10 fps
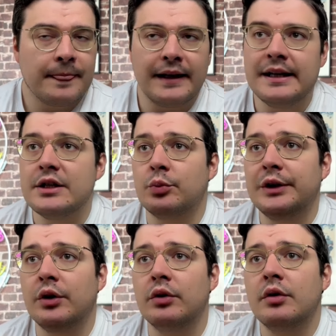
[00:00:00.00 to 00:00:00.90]
is we
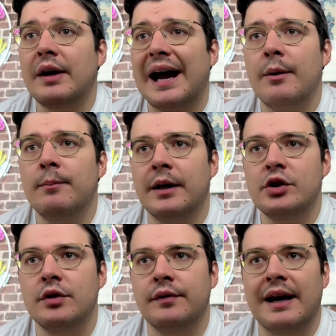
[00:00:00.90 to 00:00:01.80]
don't know how
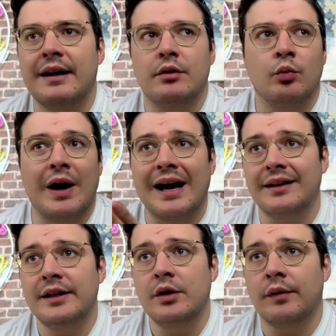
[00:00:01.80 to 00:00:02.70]
much of that
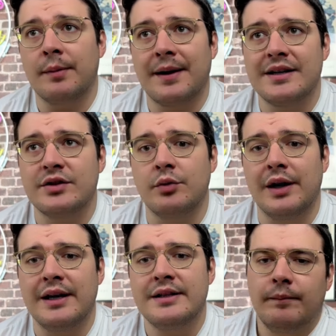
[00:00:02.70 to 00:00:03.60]
rally over the past 2
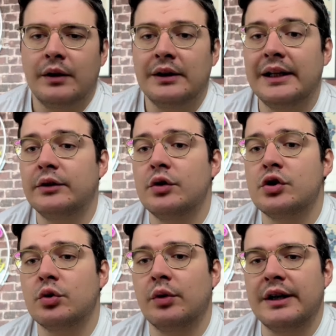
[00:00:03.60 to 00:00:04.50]
days led to
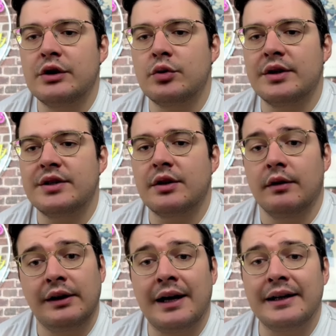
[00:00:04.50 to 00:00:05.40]
short interest
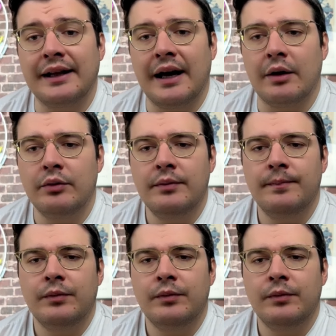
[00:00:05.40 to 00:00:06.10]
dying down.